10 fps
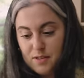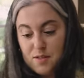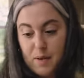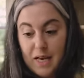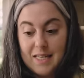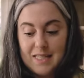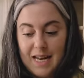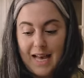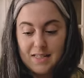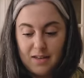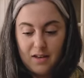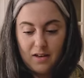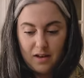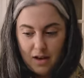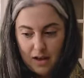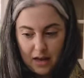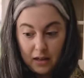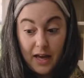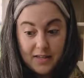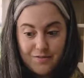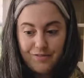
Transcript: skills because it has, it lies